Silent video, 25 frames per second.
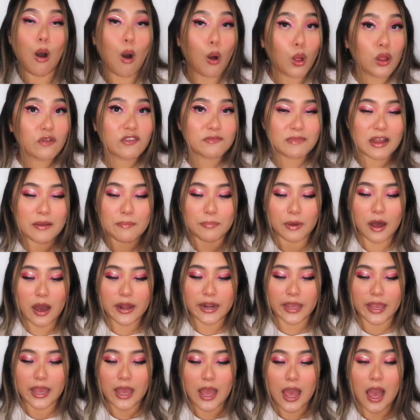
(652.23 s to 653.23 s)
all over my
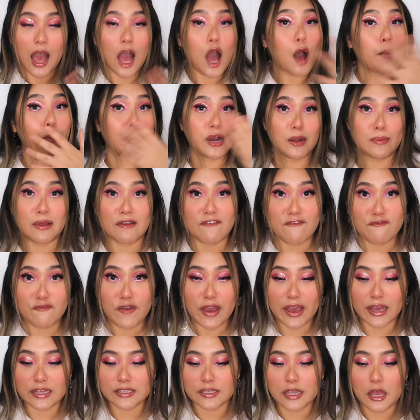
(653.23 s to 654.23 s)
body, put it on my
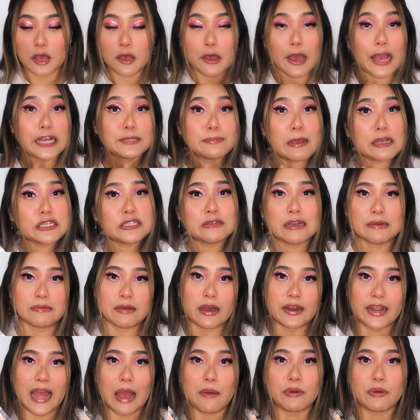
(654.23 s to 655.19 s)
face, especially my body.